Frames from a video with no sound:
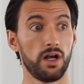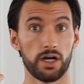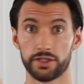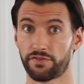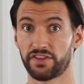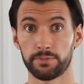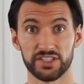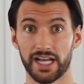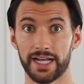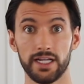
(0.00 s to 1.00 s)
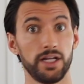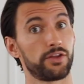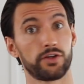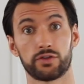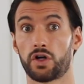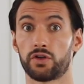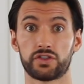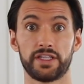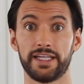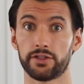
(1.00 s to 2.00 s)
On the flip side, there's
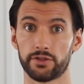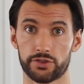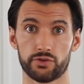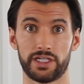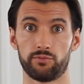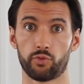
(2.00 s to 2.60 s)
also the other extreme